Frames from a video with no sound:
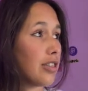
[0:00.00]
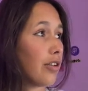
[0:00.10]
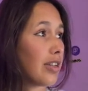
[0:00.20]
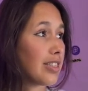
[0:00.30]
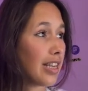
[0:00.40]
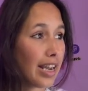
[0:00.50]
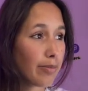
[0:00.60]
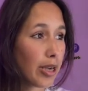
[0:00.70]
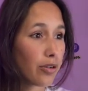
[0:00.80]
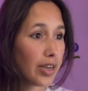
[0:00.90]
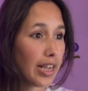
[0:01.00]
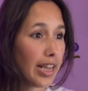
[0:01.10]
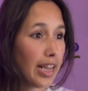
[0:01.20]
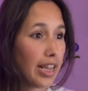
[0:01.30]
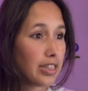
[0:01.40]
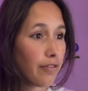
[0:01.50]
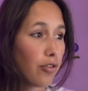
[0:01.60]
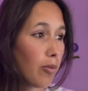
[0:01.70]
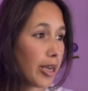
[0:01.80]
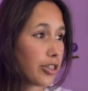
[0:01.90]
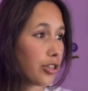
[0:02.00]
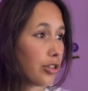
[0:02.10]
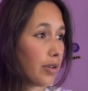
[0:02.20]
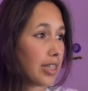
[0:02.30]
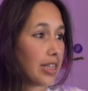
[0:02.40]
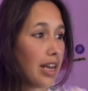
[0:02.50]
So I select my grid here. It's a four by two. I see I